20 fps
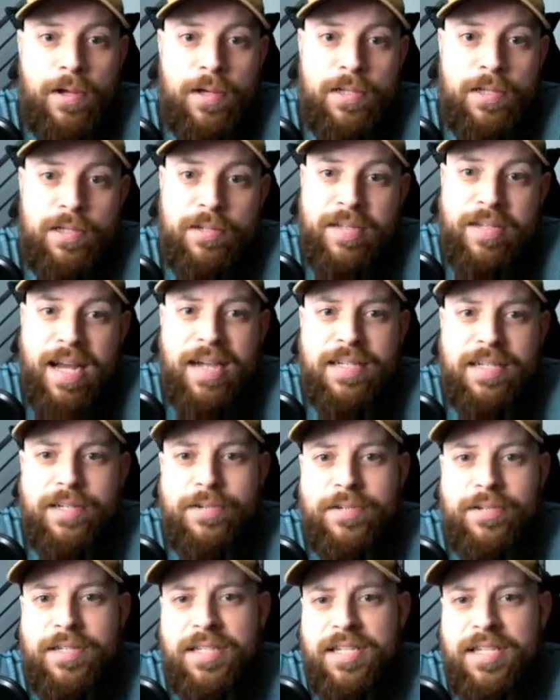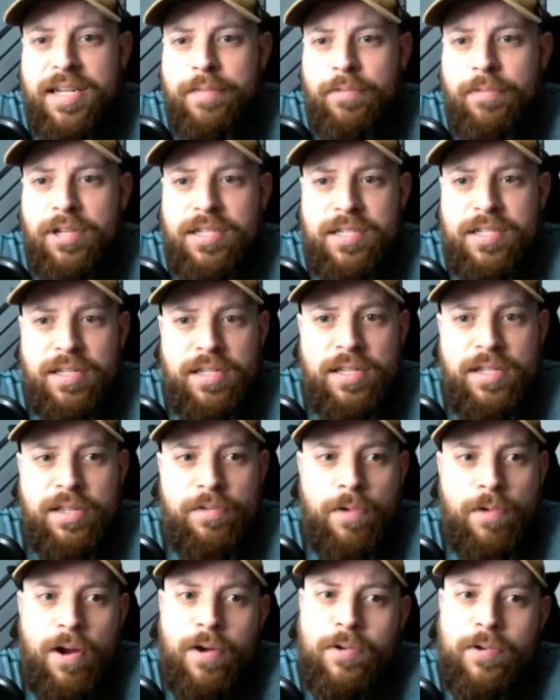So Dexter seamlessly
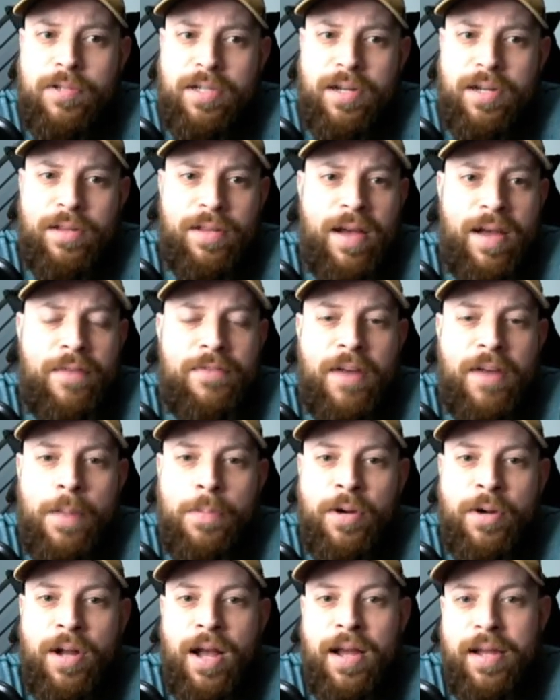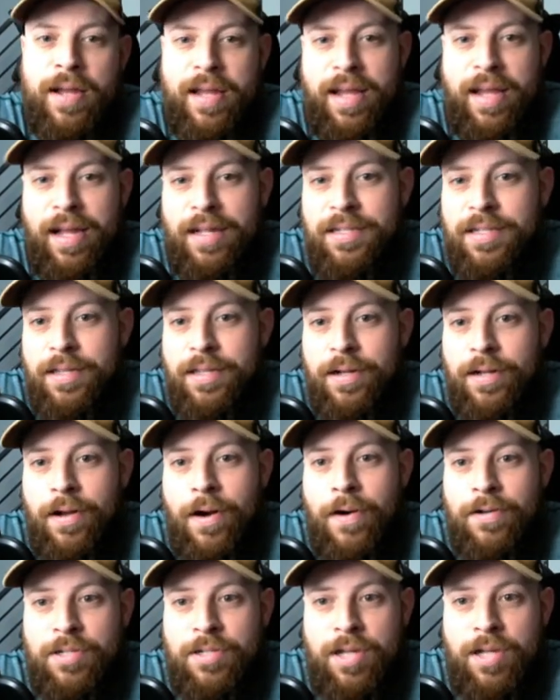throws a left uppercut into the
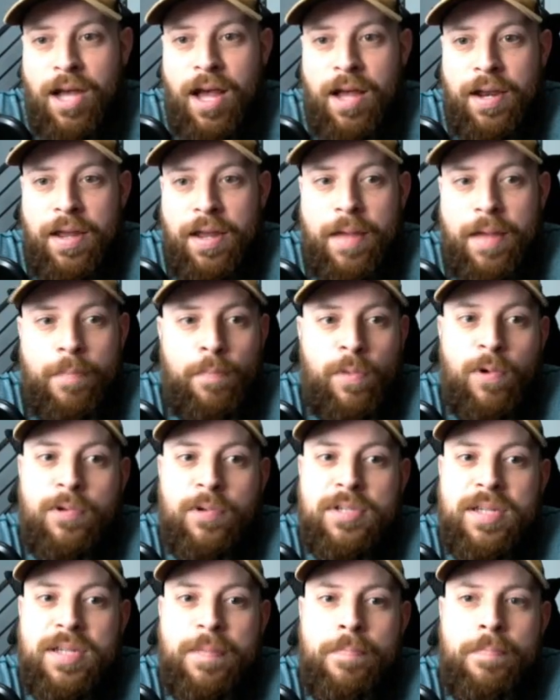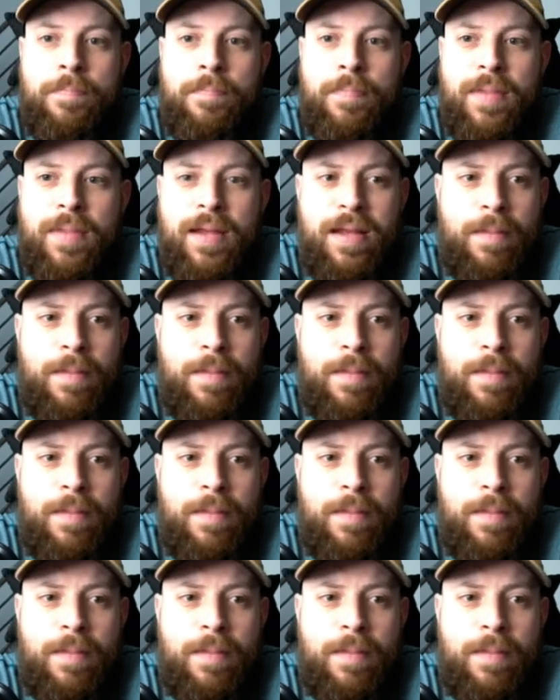guard's gut and bowls him